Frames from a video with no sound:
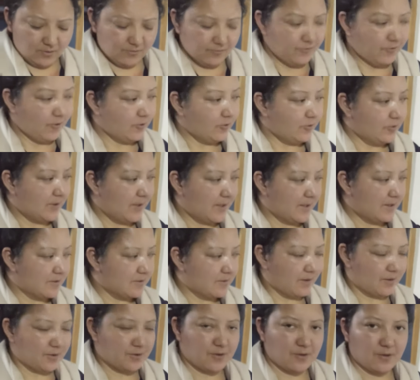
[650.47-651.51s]
follow the
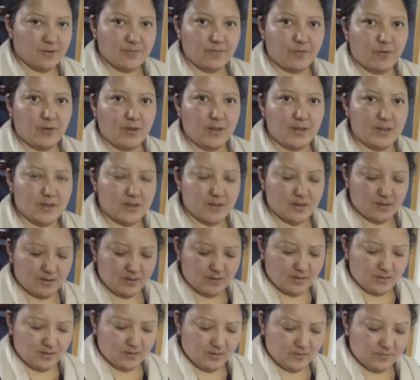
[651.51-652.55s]
instructions for this
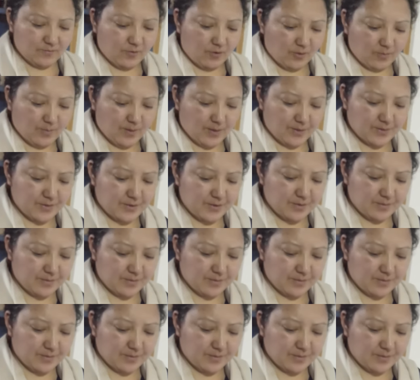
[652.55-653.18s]
format.